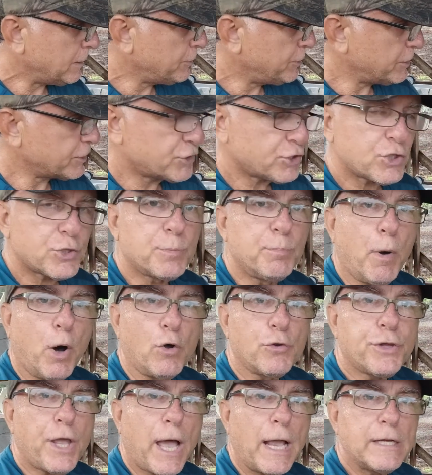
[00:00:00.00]
This is
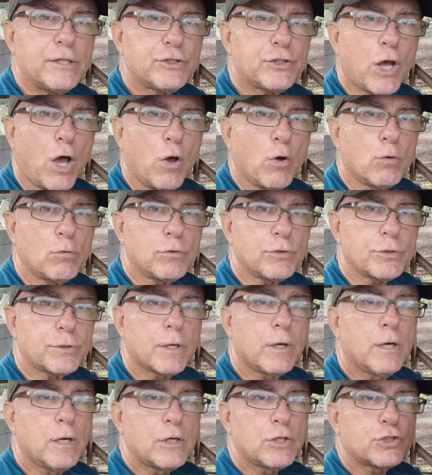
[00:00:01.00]
multi-zones.
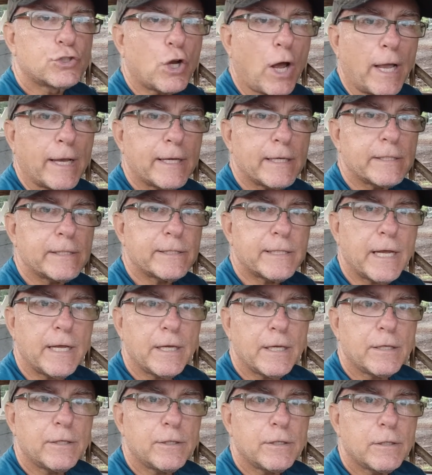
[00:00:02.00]
So I can
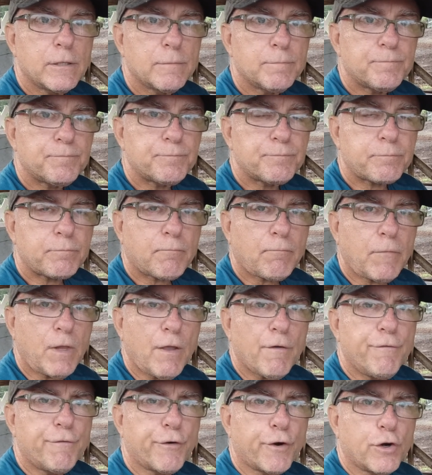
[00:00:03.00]
send
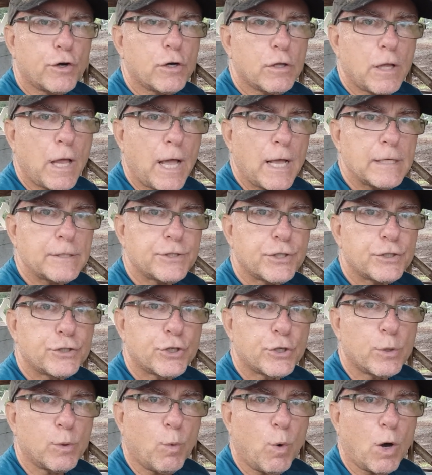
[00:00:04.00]
fertilizer
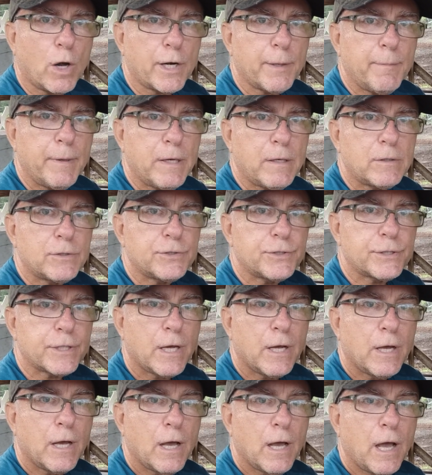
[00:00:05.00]
to the watermelons.
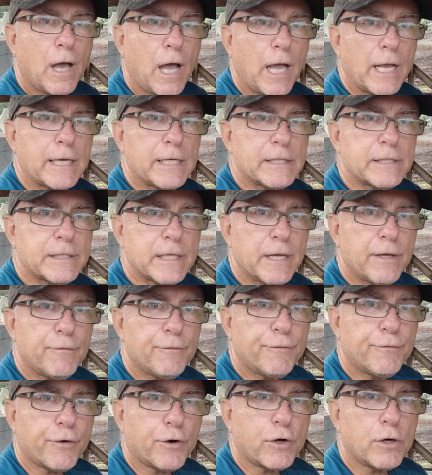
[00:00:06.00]
I can
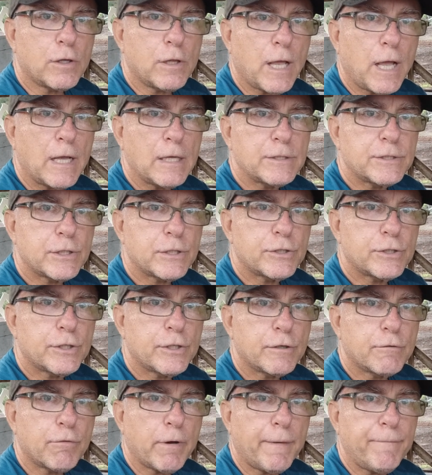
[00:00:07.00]
send fertilizer to
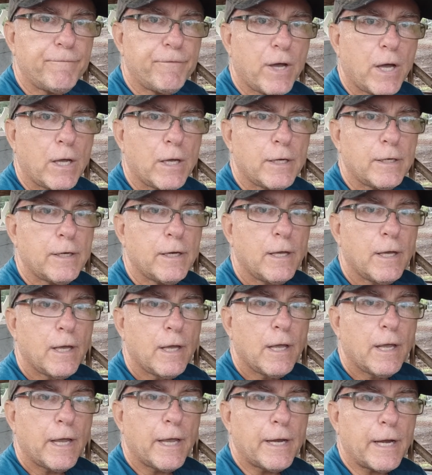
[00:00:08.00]
the grapevine.
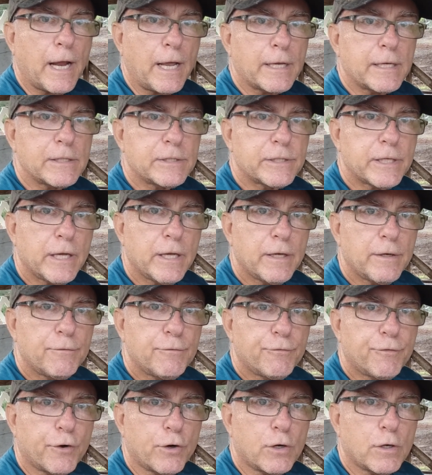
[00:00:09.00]
And I can send
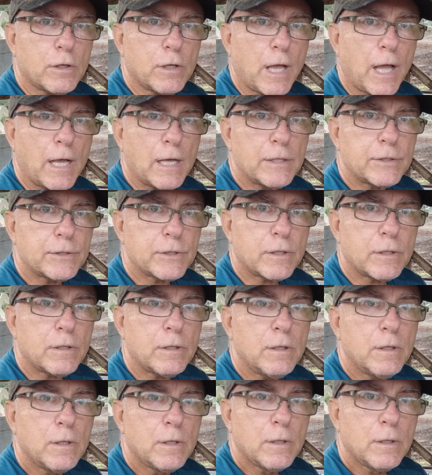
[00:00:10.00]
fertilizer
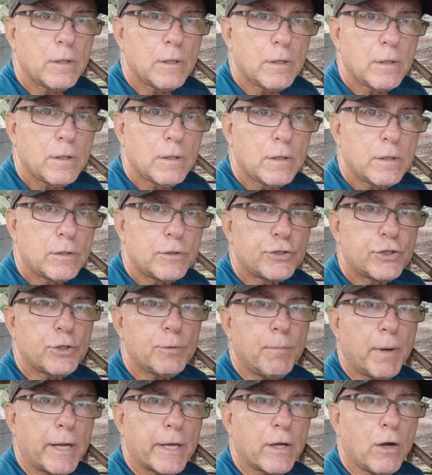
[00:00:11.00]
to
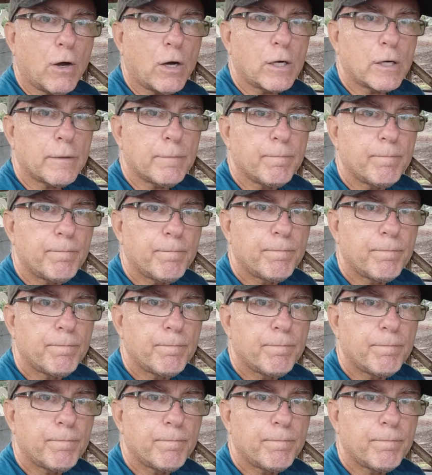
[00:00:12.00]
my garden.